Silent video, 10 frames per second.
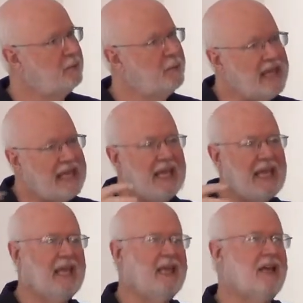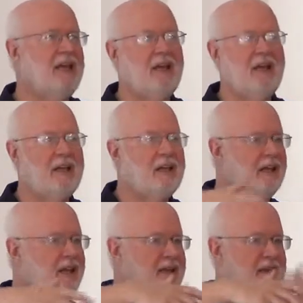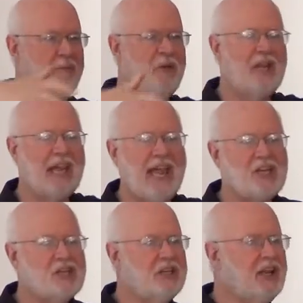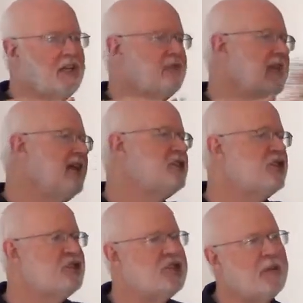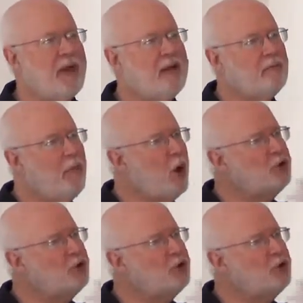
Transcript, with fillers: to be in, in communication, in relationship, and